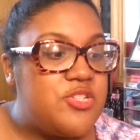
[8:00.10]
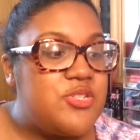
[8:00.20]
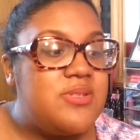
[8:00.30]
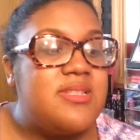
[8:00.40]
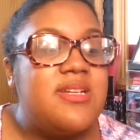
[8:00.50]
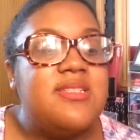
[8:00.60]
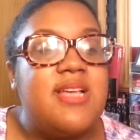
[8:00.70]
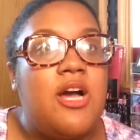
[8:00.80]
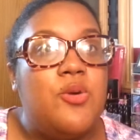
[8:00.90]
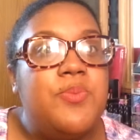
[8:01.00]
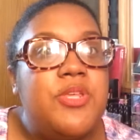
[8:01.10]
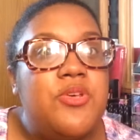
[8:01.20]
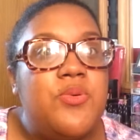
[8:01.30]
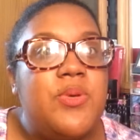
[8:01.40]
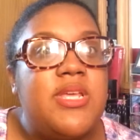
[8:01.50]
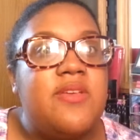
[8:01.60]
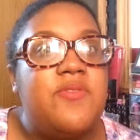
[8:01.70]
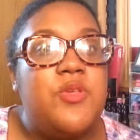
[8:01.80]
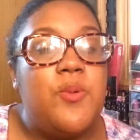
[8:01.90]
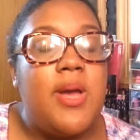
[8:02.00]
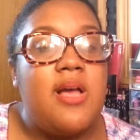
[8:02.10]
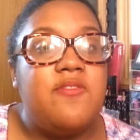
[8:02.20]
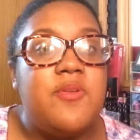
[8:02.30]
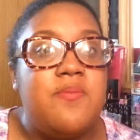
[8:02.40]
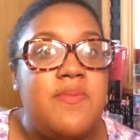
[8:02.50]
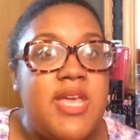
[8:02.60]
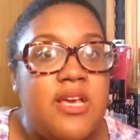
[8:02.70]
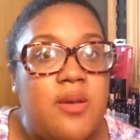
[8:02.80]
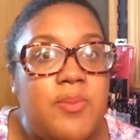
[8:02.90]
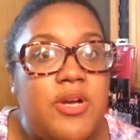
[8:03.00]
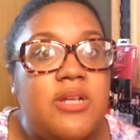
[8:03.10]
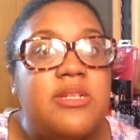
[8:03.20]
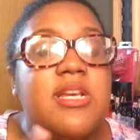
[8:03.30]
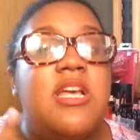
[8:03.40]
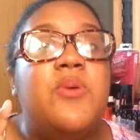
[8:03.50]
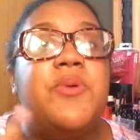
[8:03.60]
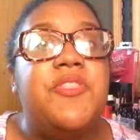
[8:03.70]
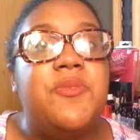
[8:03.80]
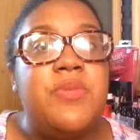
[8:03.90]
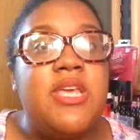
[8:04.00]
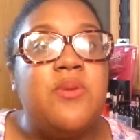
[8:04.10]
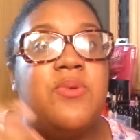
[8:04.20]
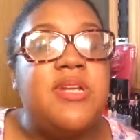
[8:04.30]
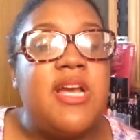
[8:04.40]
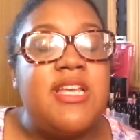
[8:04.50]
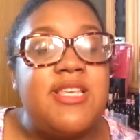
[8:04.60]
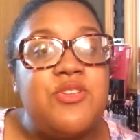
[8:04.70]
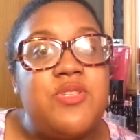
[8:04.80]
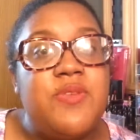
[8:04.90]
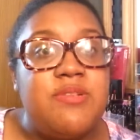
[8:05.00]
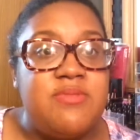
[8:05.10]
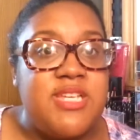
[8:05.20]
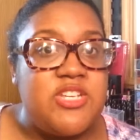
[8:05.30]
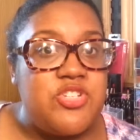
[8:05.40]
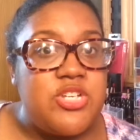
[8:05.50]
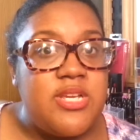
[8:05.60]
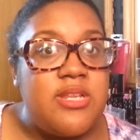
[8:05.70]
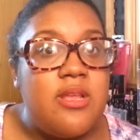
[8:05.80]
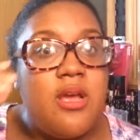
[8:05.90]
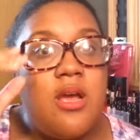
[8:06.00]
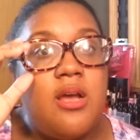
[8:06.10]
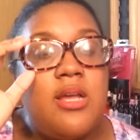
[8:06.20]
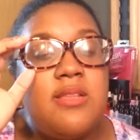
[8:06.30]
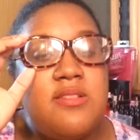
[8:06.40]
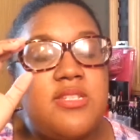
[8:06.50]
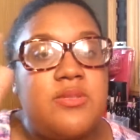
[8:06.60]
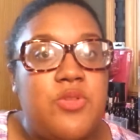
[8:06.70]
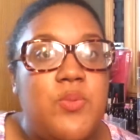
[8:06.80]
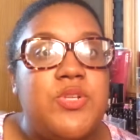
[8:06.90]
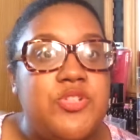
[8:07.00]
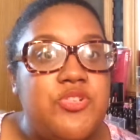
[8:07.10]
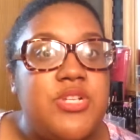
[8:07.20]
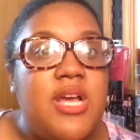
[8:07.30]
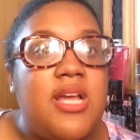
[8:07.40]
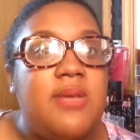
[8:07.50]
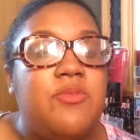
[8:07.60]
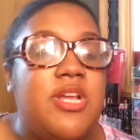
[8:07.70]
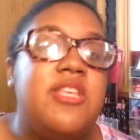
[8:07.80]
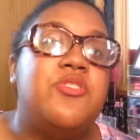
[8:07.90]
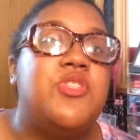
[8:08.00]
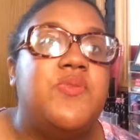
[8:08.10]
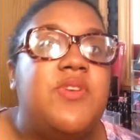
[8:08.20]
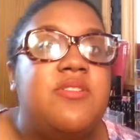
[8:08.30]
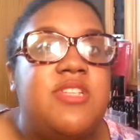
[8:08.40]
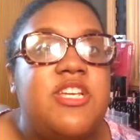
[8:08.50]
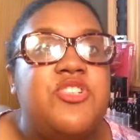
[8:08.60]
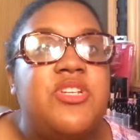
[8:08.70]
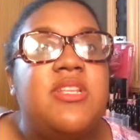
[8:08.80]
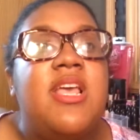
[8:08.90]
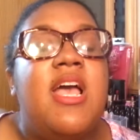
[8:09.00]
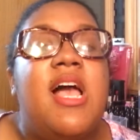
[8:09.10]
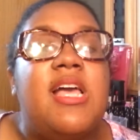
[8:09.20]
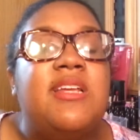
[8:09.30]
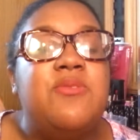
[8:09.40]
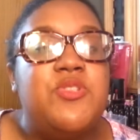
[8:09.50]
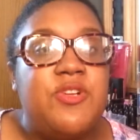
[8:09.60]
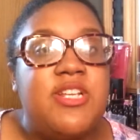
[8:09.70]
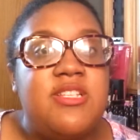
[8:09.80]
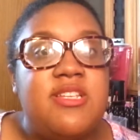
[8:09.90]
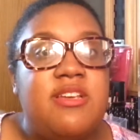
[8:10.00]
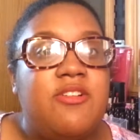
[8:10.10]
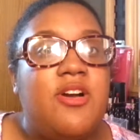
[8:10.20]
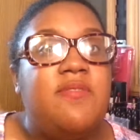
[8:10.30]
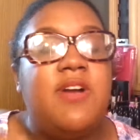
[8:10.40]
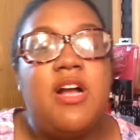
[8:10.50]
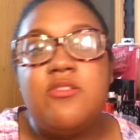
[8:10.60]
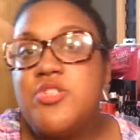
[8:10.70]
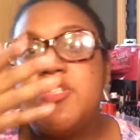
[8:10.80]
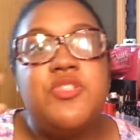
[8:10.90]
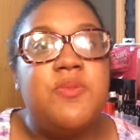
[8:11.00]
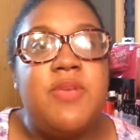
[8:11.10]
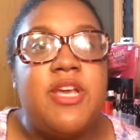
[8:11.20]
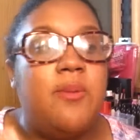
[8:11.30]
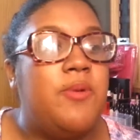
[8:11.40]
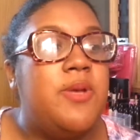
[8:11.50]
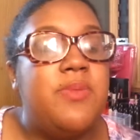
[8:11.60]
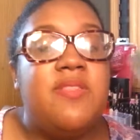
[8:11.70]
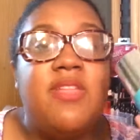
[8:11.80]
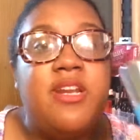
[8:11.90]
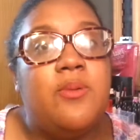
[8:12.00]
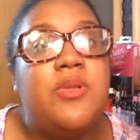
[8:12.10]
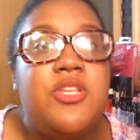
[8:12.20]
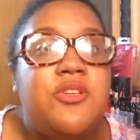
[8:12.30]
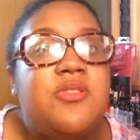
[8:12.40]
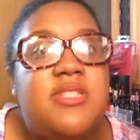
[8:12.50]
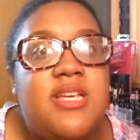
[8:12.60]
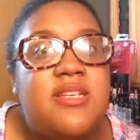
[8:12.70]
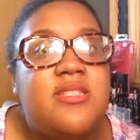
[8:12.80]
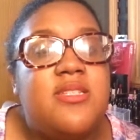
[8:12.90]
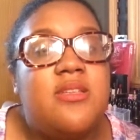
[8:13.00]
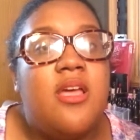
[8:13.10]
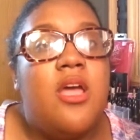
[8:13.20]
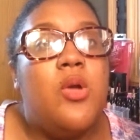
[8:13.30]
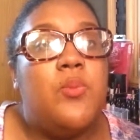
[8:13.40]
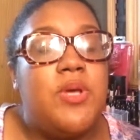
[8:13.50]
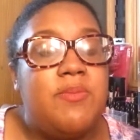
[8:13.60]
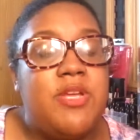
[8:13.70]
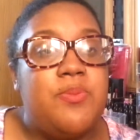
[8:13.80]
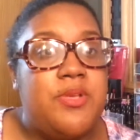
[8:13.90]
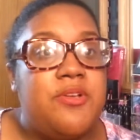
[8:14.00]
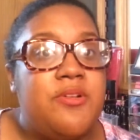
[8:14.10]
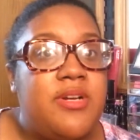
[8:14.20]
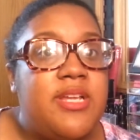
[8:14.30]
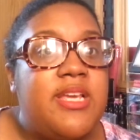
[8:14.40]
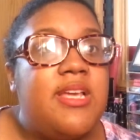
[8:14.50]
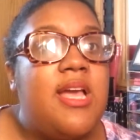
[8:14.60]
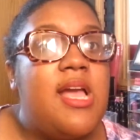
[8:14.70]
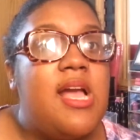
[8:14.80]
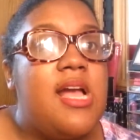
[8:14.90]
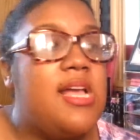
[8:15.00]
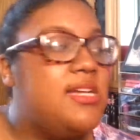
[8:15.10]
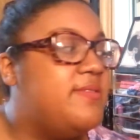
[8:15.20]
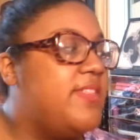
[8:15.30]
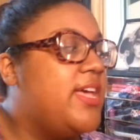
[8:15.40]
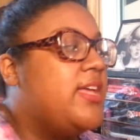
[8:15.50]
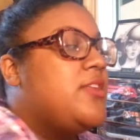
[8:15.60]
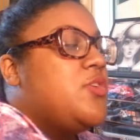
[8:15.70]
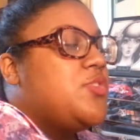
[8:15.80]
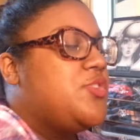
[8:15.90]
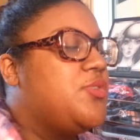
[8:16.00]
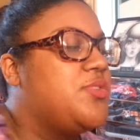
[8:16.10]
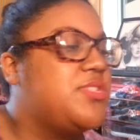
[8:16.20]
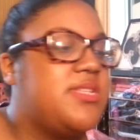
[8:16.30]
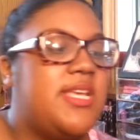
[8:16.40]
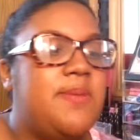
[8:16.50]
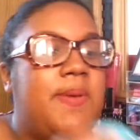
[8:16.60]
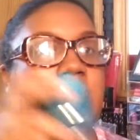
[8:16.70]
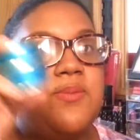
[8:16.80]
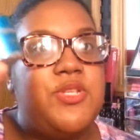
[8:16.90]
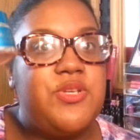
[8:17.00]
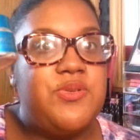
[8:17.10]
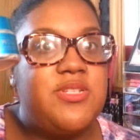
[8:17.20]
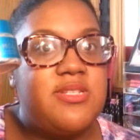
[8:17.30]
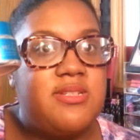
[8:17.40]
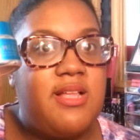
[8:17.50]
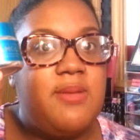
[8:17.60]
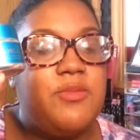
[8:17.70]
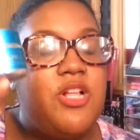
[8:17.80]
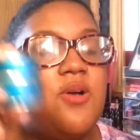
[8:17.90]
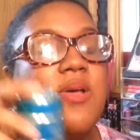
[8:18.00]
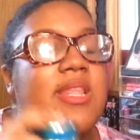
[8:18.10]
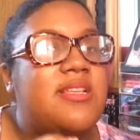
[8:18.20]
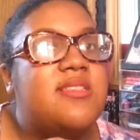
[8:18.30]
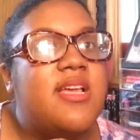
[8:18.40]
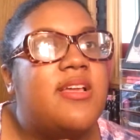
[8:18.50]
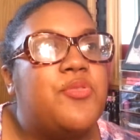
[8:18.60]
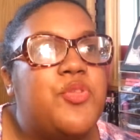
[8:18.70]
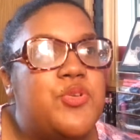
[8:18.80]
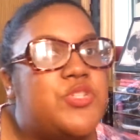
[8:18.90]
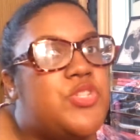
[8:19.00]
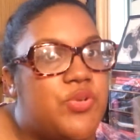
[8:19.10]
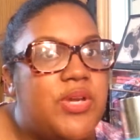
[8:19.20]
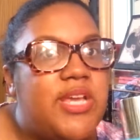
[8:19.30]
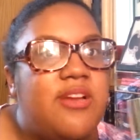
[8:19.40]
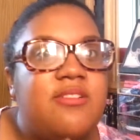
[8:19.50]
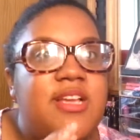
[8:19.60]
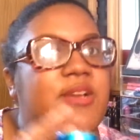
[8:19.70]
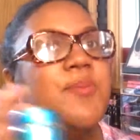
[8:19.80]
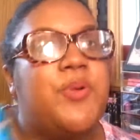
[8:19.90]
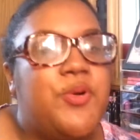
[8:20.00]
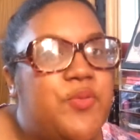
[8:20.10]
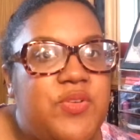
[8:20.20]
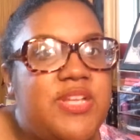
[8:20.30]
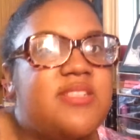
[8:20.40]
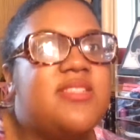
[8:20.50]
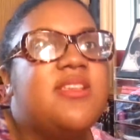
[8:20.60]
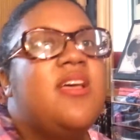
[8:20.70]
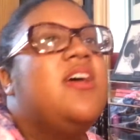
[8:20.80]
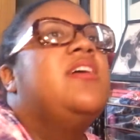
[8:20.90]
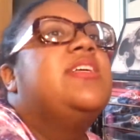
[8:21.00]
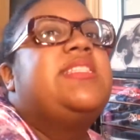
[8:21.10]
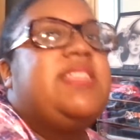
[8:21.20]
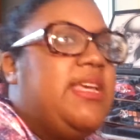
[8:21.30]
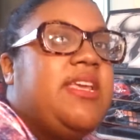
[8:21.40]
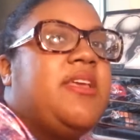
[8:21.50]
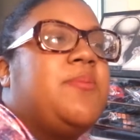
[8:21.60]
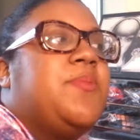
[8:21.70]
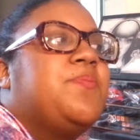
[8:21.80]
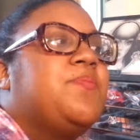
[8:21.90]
also does help you if you have makeup on. With me, when I use foundation in the winter time, when I used foundation and I was ready to take it off, I'll just use a makeup wipe and then I would use this with my Purity. And then to go to sleep, I would use this Glamglow. And it's like those three are like a perfect team.